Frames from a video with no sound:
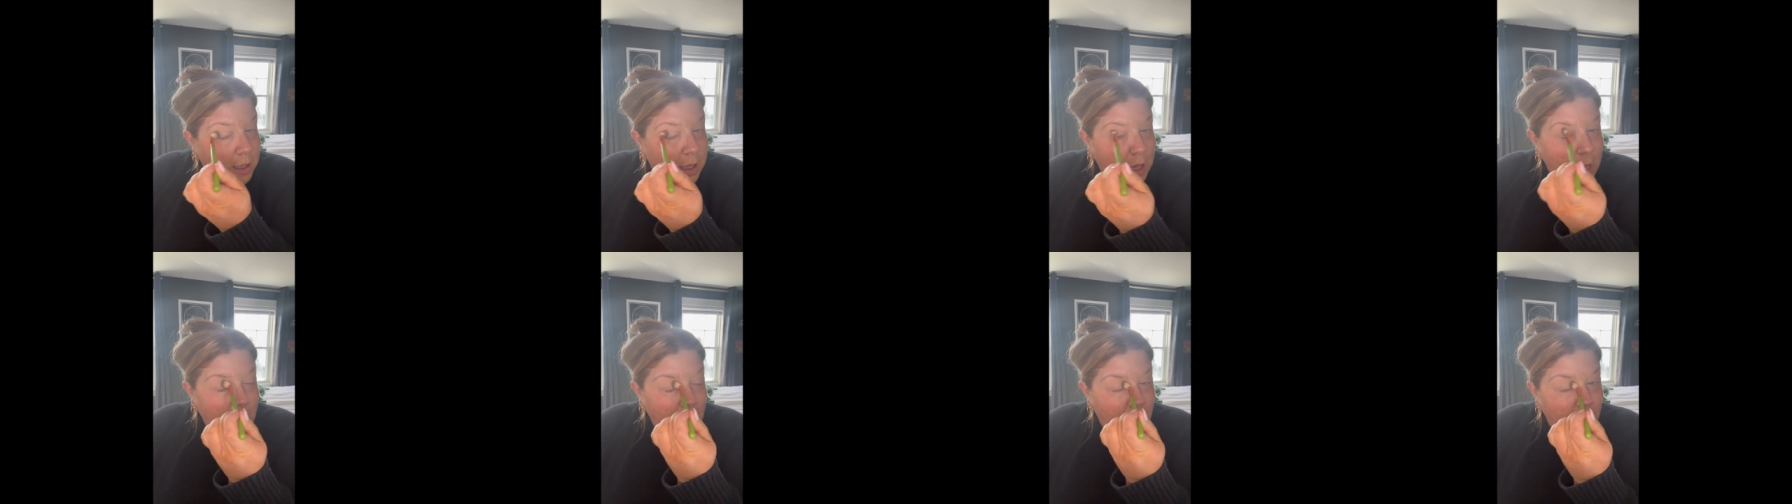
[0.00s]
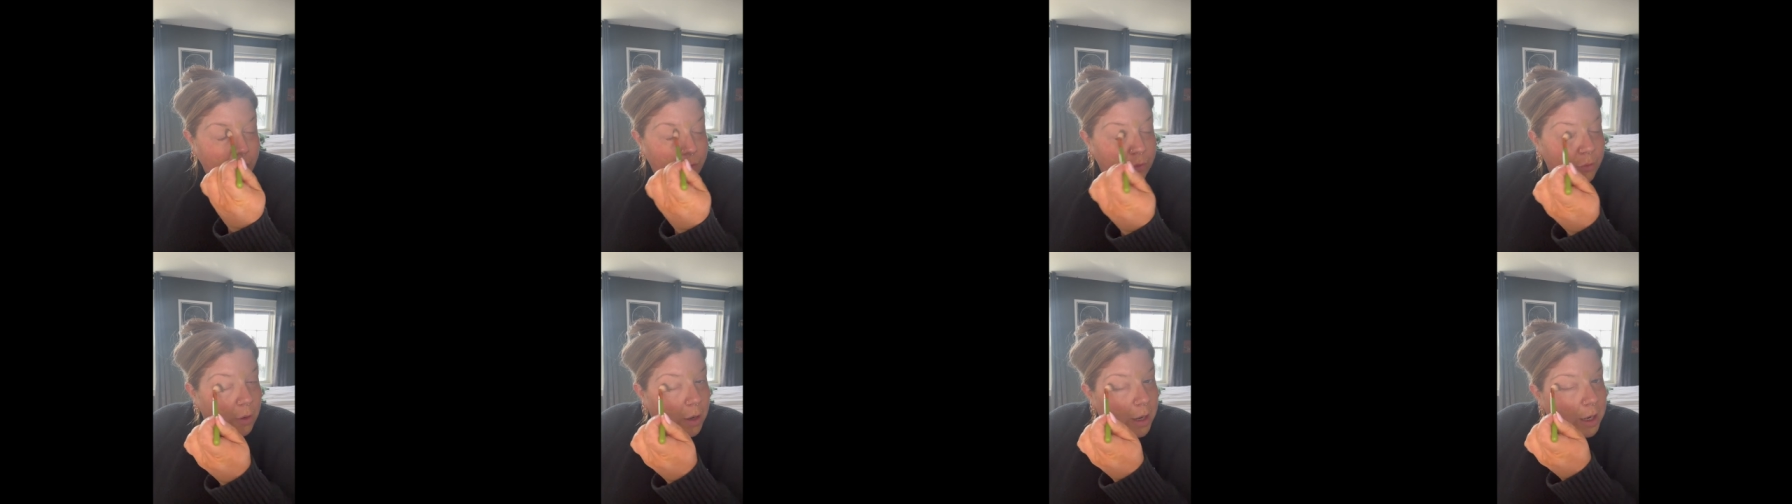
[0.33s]

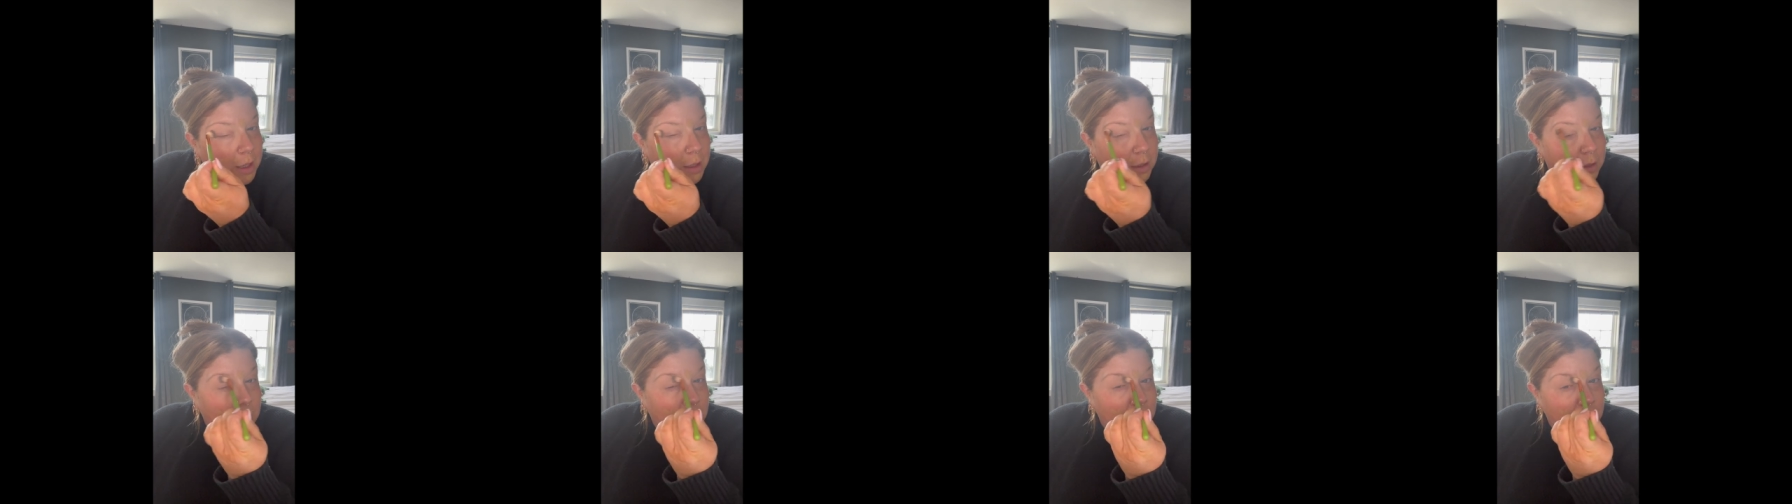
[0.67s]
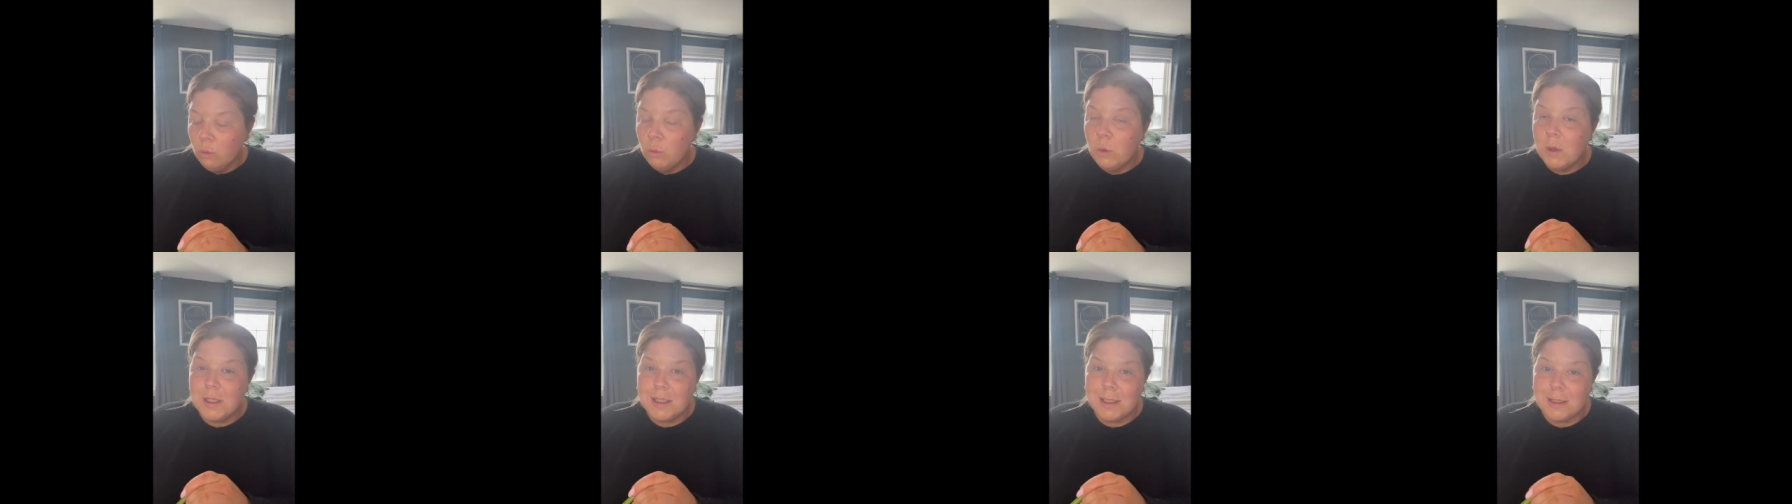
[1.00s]
Catherine
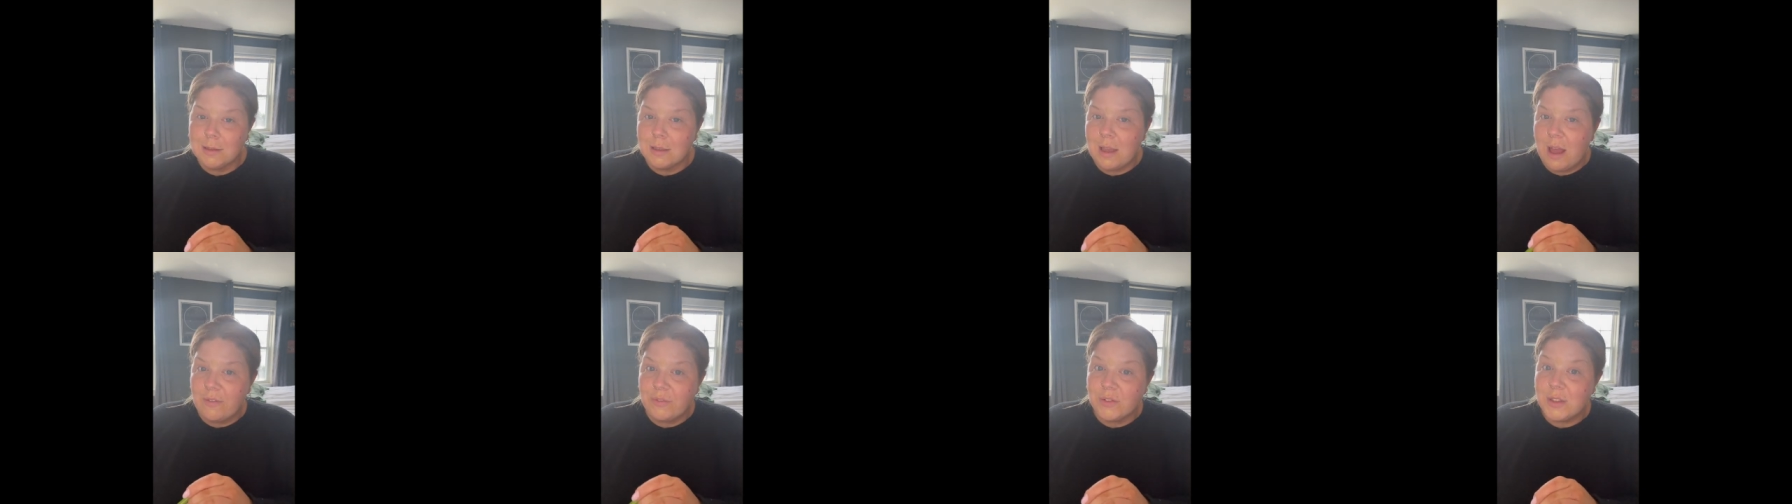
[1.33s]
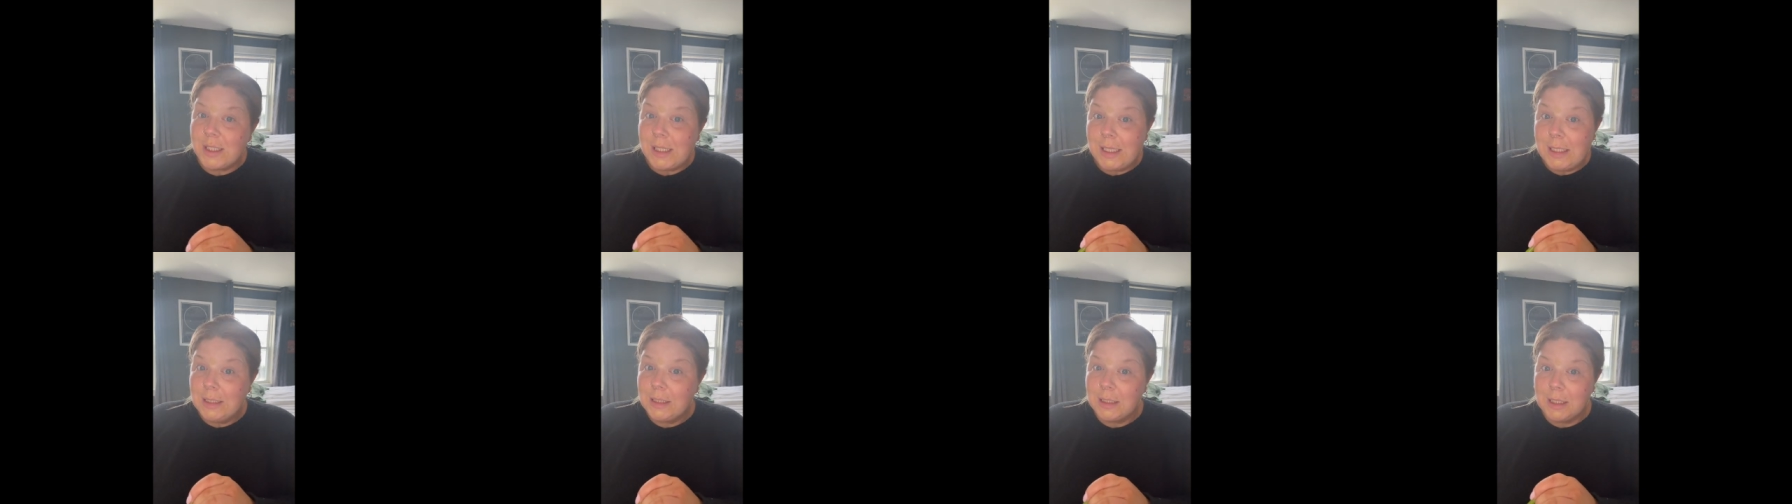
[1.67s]
was left
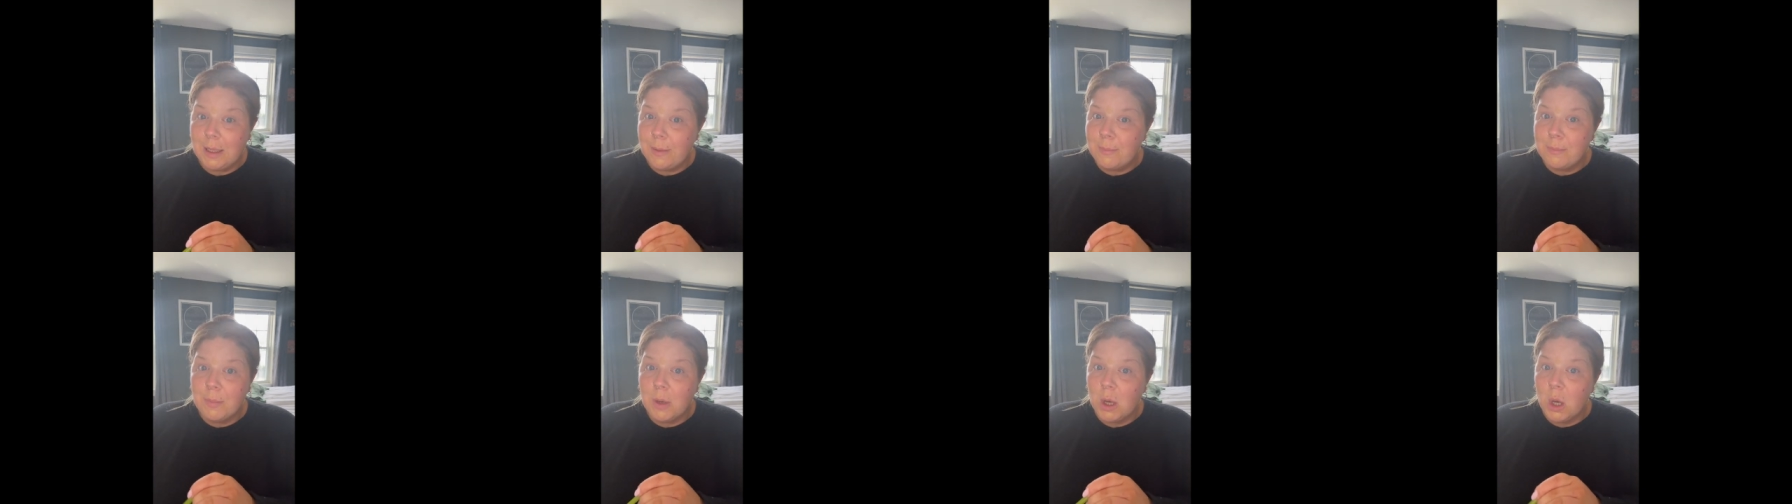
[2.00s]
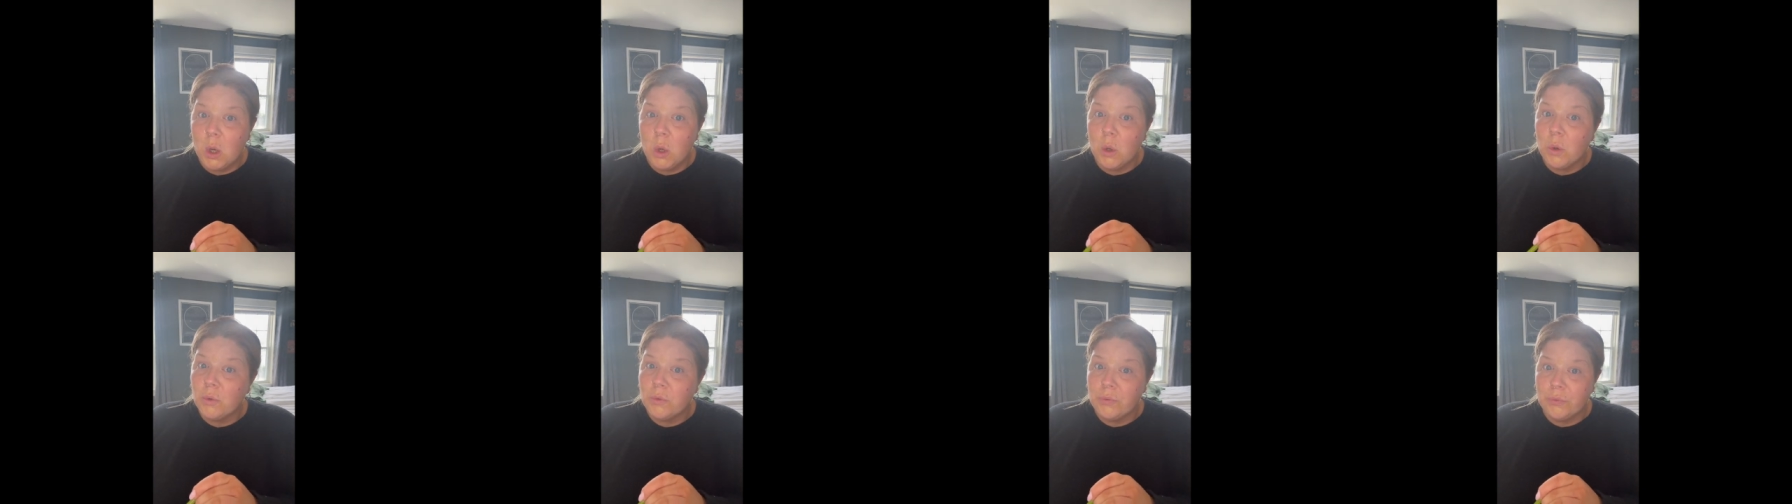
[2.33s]
in
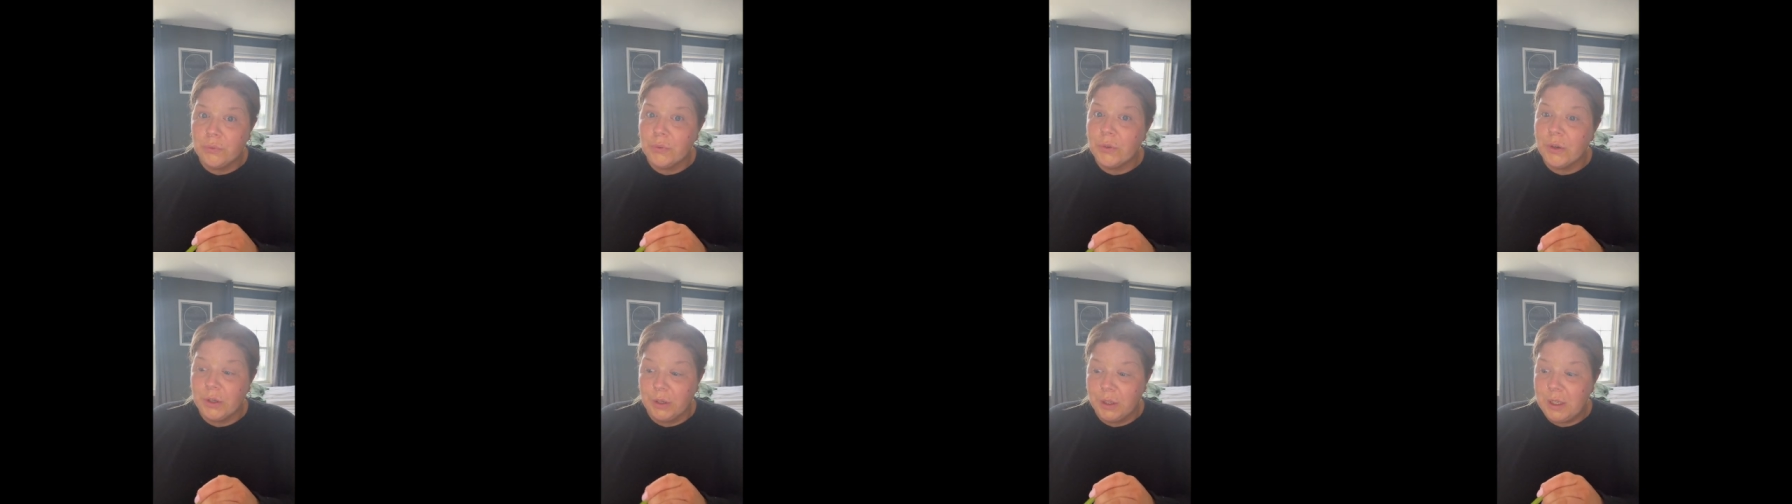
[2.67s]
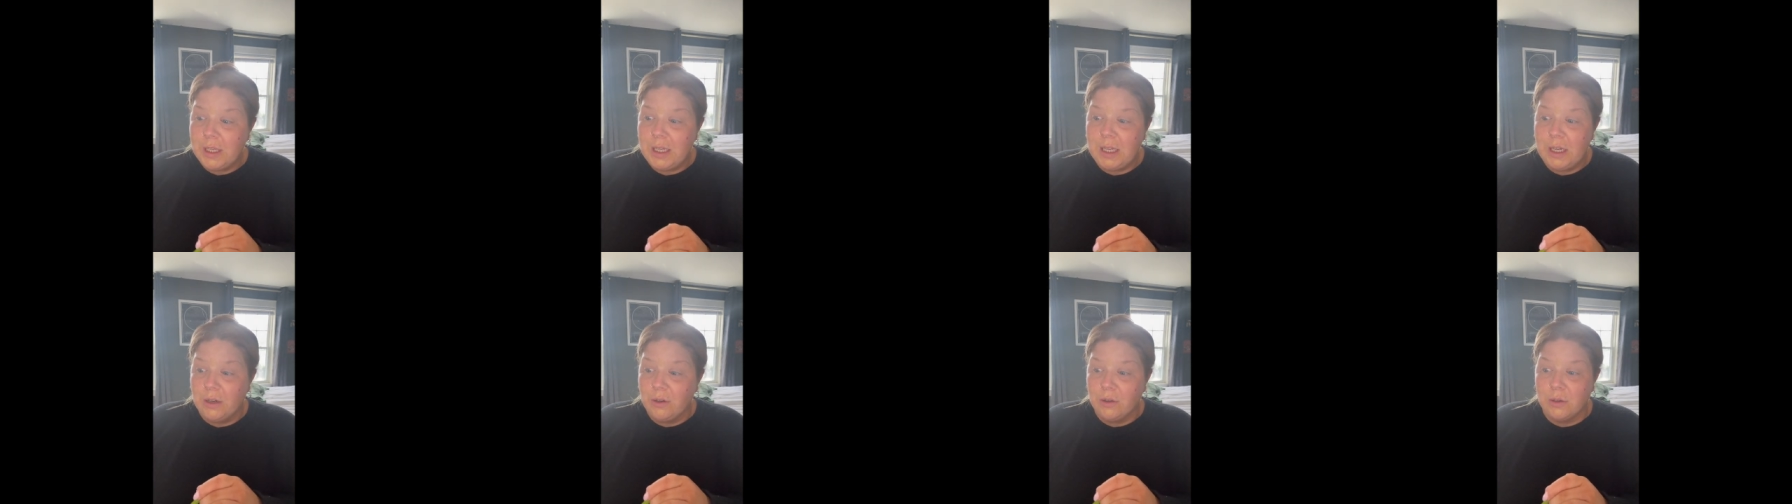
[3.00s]
limbo for
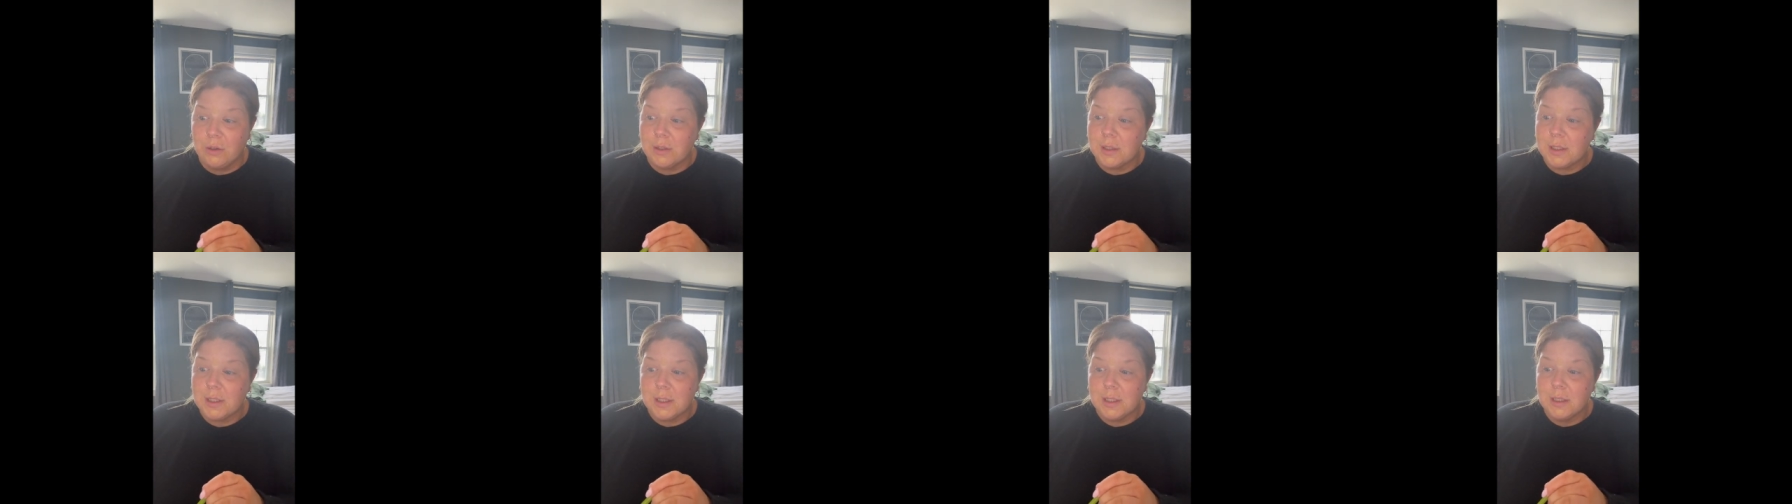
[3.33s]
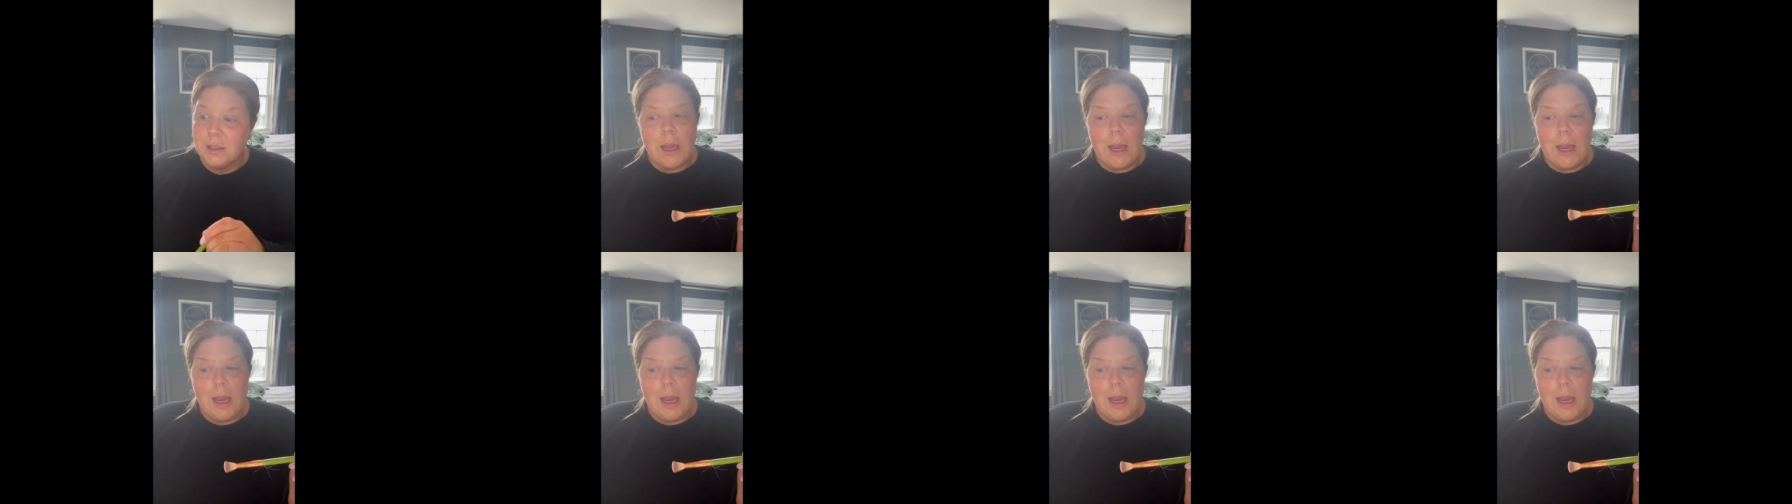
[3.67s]
years,